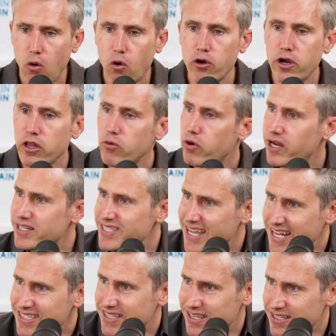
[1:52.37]
Or another one, a
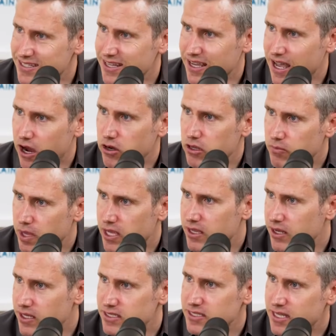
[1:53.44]
dentist. Like, how do you
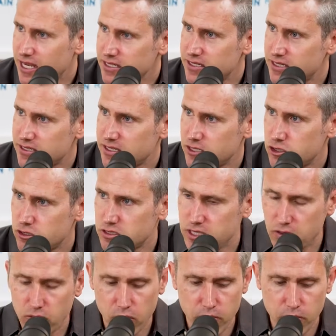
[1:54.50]
make a dentist interesting?